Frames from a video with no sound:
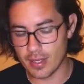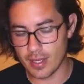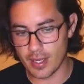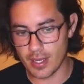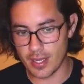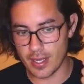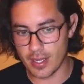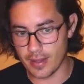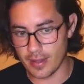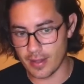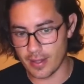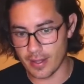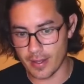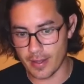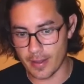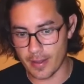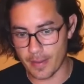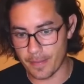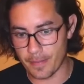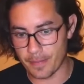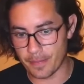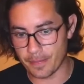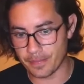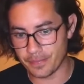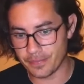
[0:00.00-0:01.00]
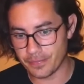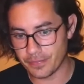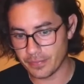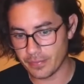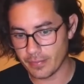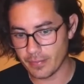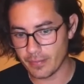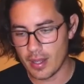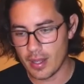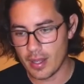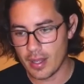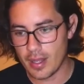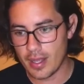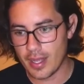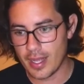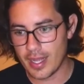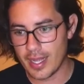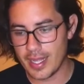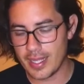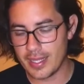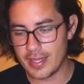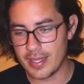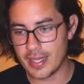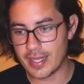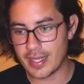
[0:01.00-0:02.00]
in
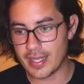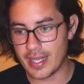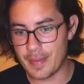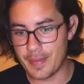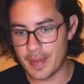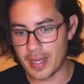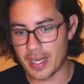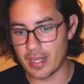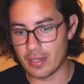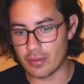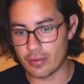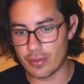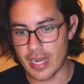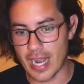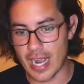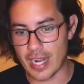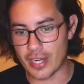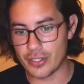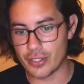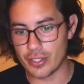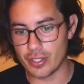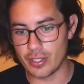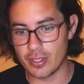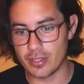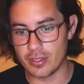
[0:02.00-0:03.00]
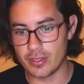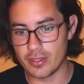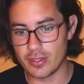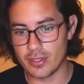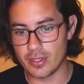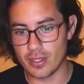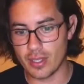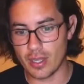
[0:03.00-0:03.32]
the chemical reactions